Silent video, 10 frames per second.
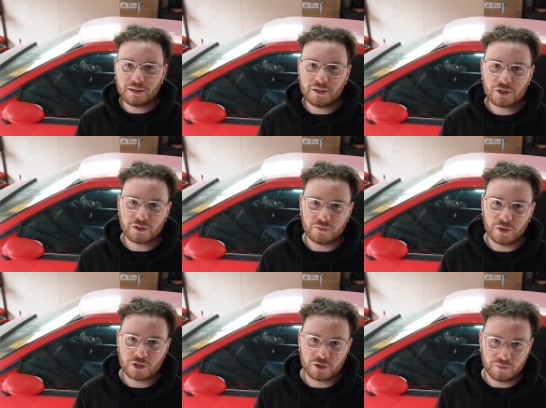condition
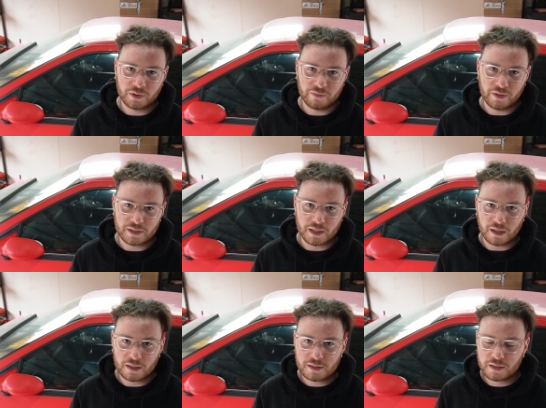version of one of these
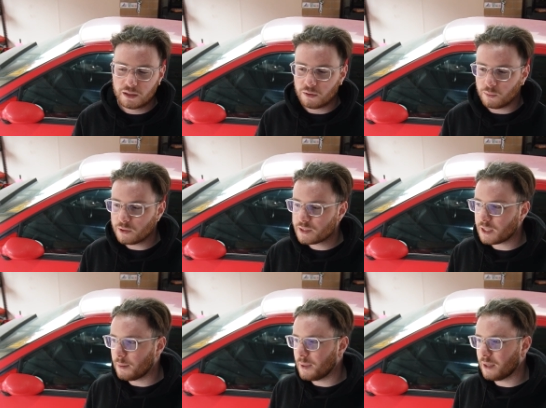cars was
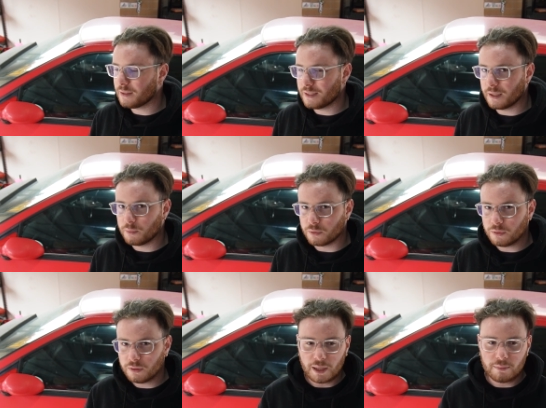about double,
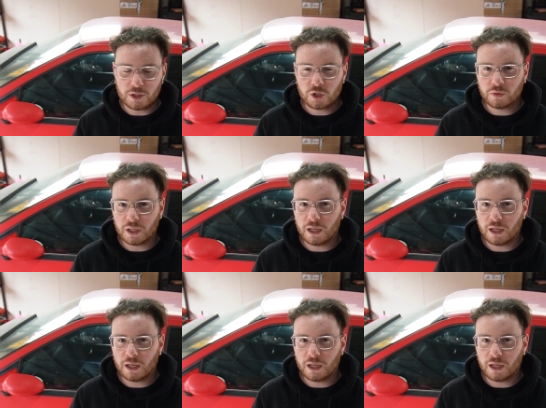maybe two and a